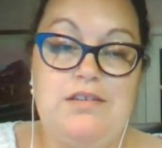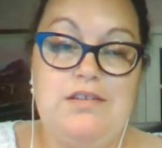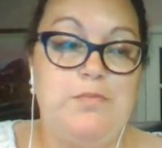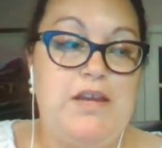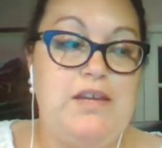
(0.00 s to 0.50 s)

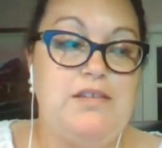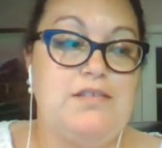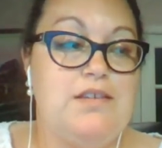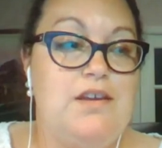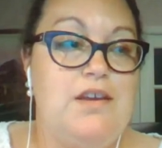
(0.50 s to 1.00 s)

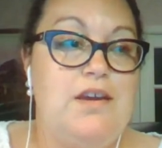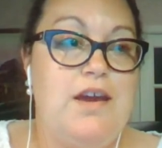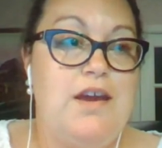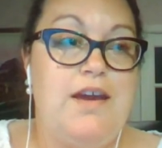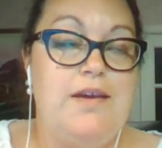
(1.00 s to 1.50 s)
displays
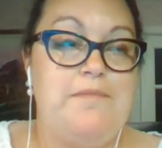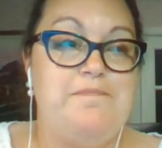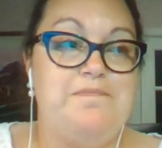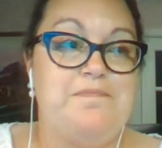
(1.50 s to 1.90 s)
some